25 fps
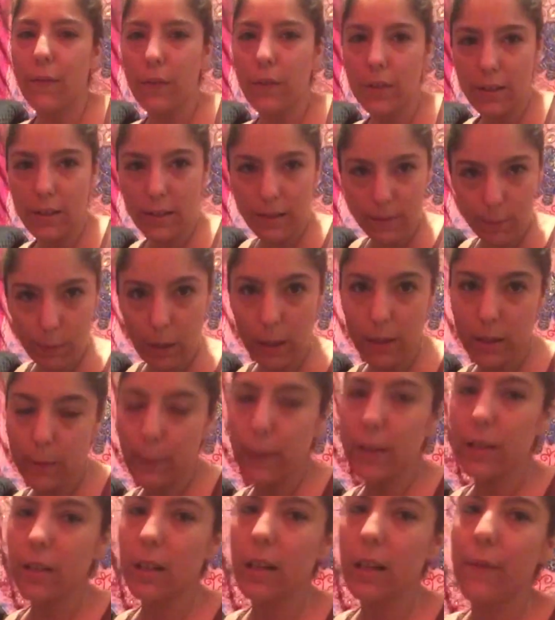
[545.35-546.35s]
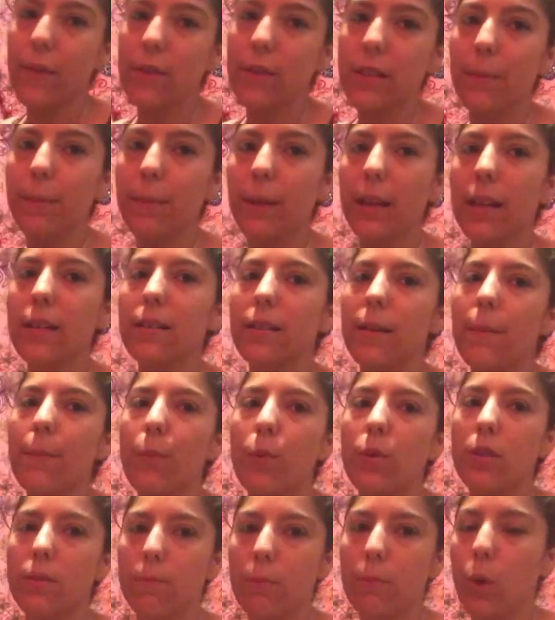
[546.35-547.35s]
It's especially for something as
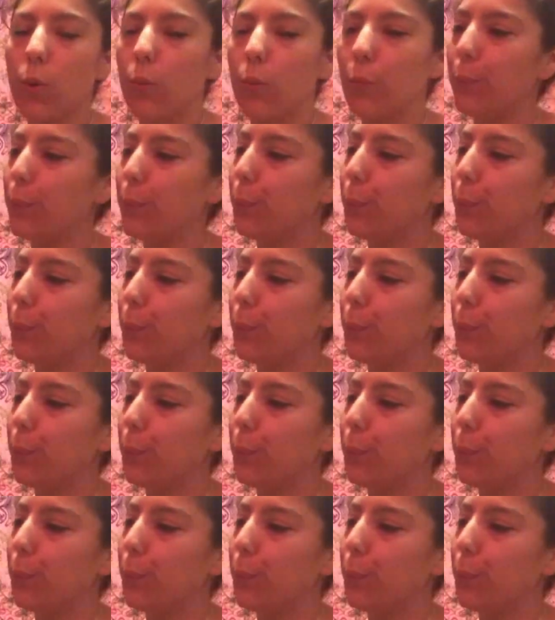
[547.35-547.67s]
simple as mute.